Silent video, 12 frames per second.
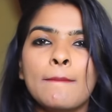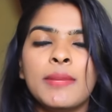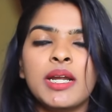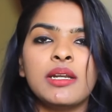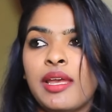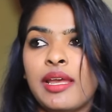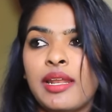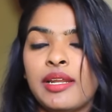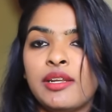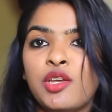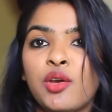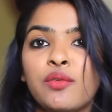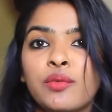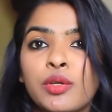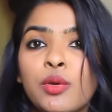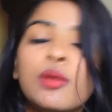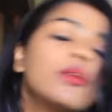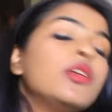but like
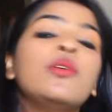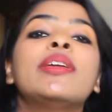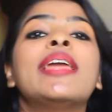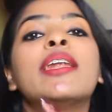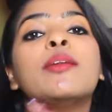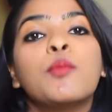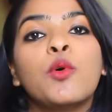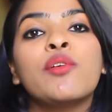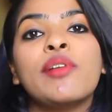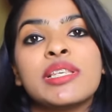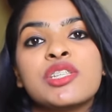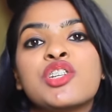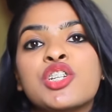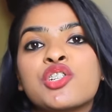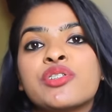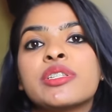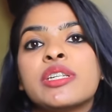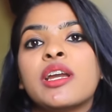you get more
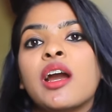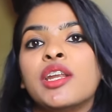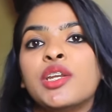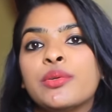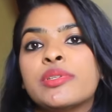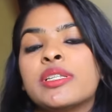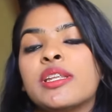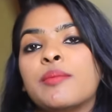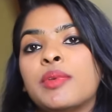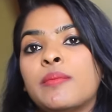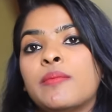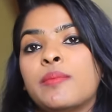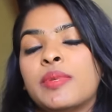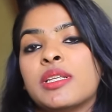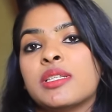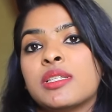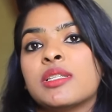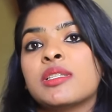restrictions regarding to ceramic
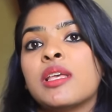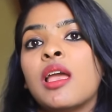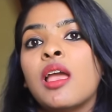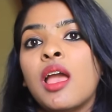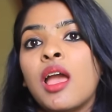braces.